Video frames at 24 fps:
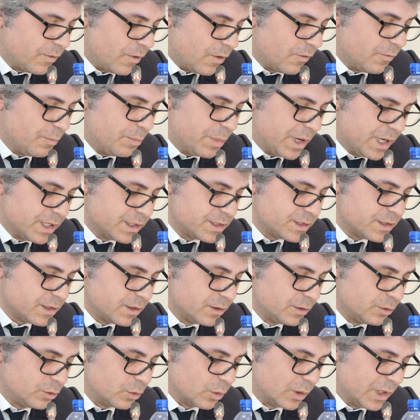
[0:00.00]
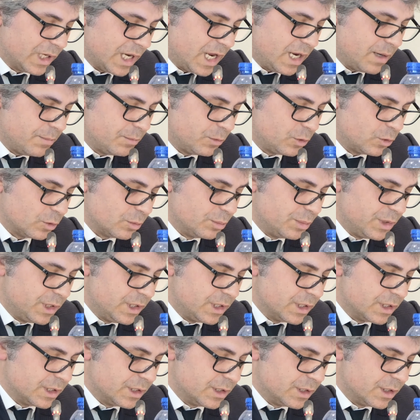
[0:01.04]
or person to claim to
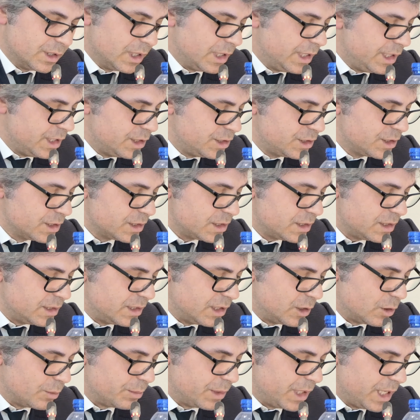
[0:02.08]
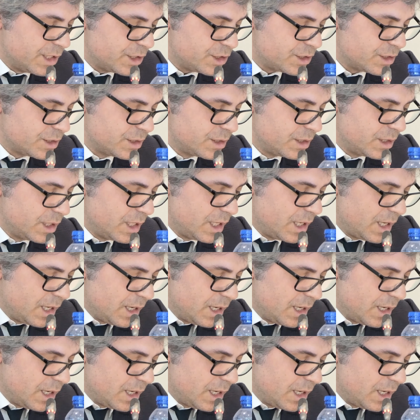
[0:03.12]
be a religious denomination,